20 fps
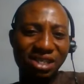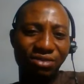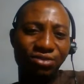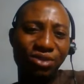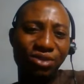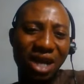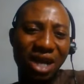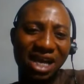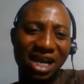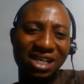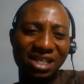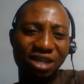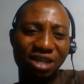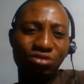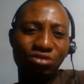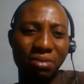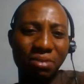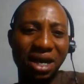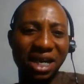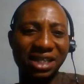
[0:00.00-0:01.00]
If you are a
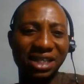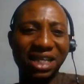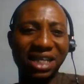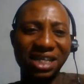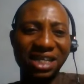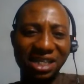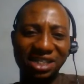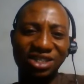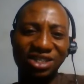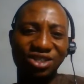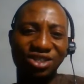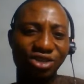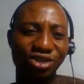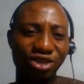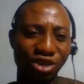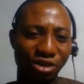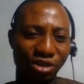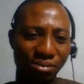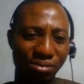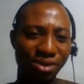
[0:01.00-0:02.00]
network marketer, that is your
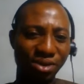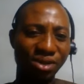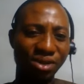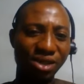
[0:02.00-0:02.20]
job,